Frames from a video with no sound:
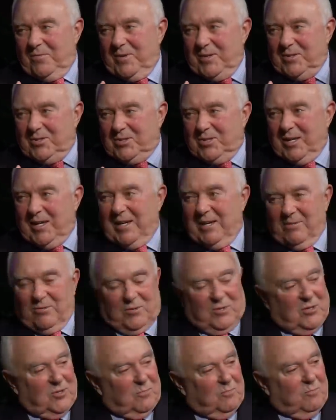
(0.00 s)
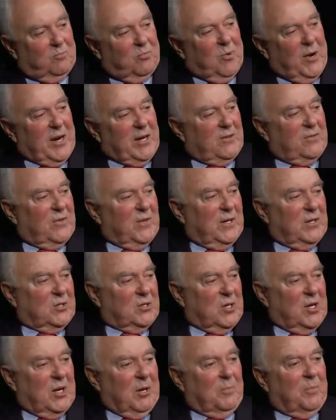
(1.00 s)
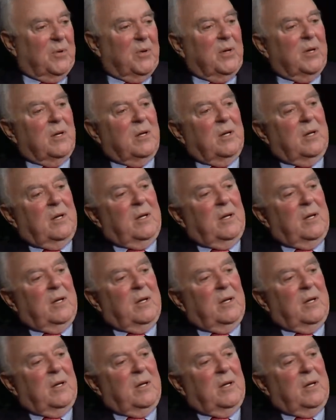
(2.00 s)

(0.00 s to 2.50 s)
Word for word: incentives to break things up.